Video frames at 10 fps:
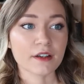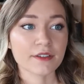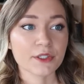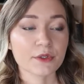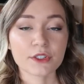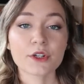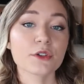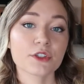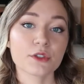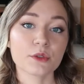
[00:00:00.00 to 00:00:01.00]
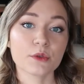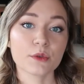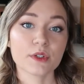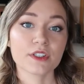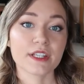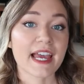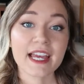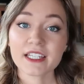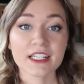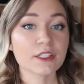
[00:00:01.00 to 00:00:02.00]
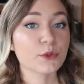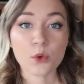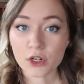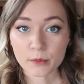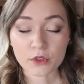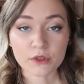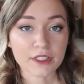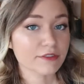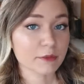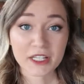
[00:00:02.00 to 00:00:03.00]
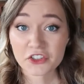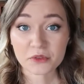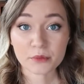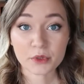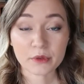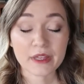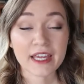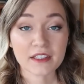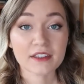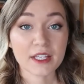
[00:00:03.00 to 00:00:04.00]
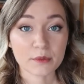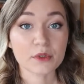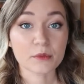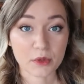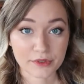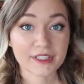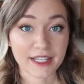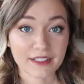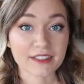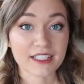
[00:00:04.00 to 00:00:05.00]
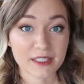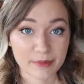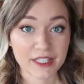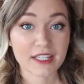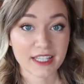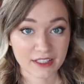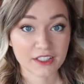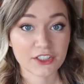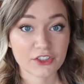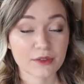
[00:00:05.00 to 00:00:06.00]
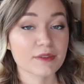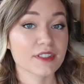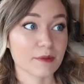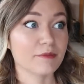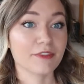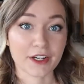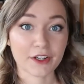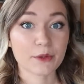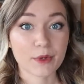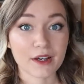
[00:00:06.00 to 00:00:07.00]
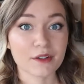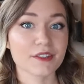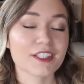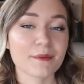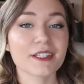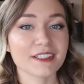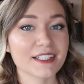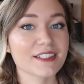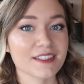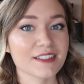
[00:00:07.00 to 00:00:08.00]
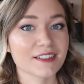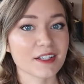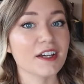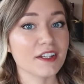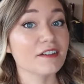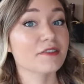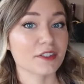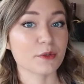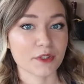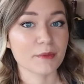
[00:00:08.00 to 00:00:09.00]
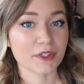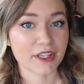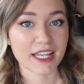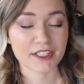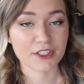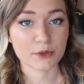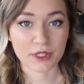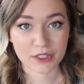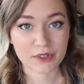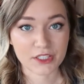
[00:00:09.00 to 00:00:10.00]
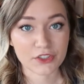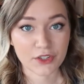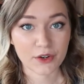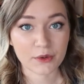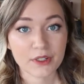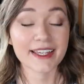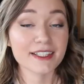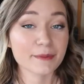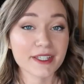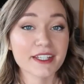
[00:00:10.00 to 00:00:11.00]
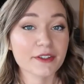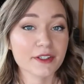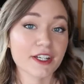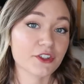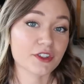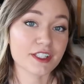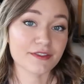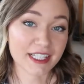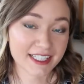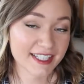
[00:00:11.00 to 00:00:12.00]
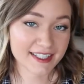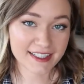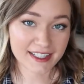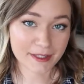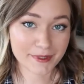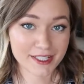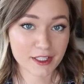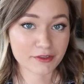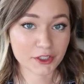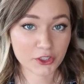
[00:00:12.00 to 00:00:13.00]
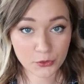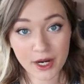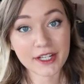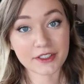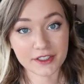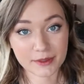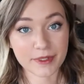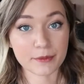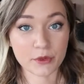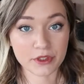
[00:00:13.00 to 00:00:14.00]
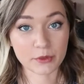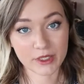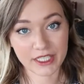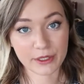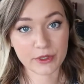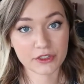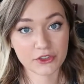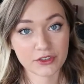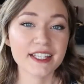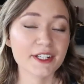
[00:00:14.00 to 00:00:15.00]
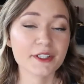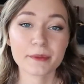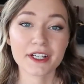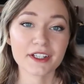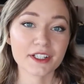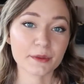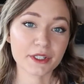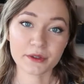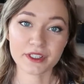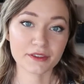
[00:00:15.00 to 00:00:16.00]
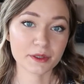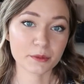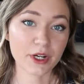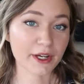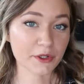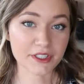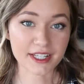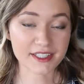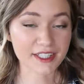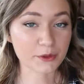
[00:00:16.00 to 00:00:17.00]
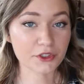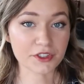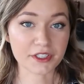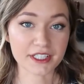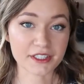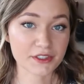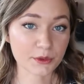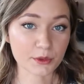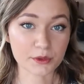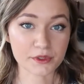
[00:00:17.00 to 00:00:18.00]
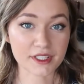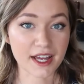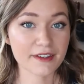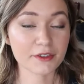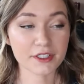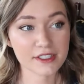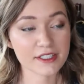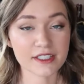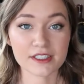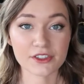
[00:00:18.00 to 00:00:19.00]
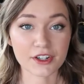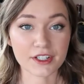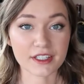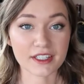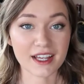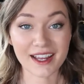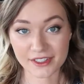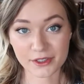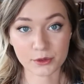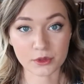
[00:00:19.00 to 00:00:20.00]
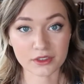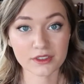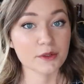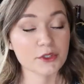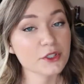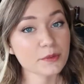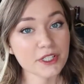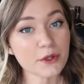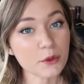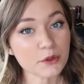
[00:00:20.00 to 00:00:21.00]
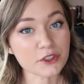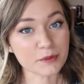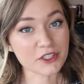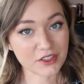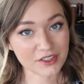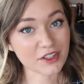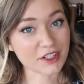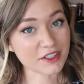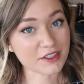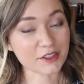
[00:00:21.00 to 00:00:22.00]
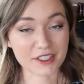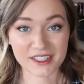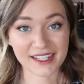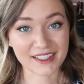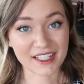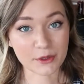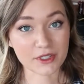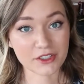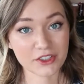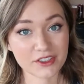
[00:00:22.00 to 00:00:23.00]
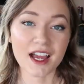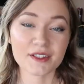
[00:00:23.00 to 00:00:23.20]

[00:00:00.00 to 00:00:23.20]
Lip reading: you can go to any normal information booth and they will most likely speak English. Some very well, some at least enough to communicate to you what you need to know. And in many other countries, flight attendants like myself are required to speak more than one language. Here in America, we don't even prioritize language learning in schools. I, for instance, started in high school, which is pretty old to be just starting to learn a second language.